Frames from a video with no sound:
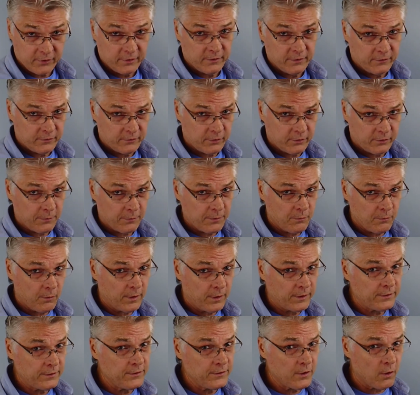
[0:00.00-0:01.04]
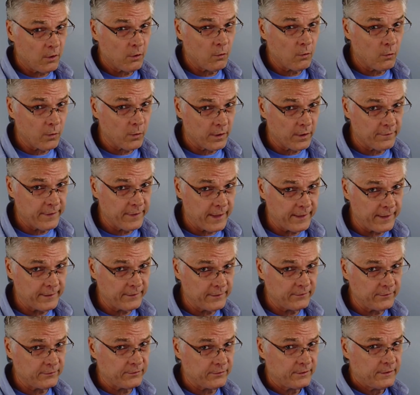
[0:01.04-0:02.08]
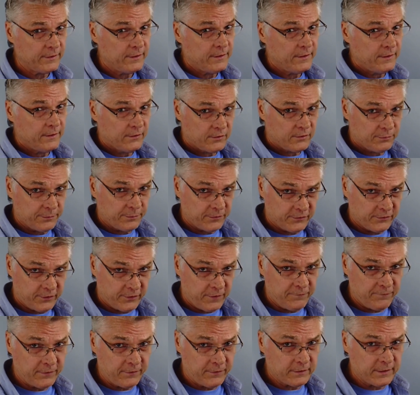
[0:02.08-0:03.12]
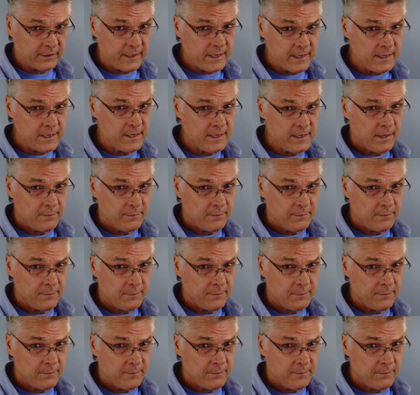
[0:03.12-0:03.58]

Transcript: So we want to know where that is specifically,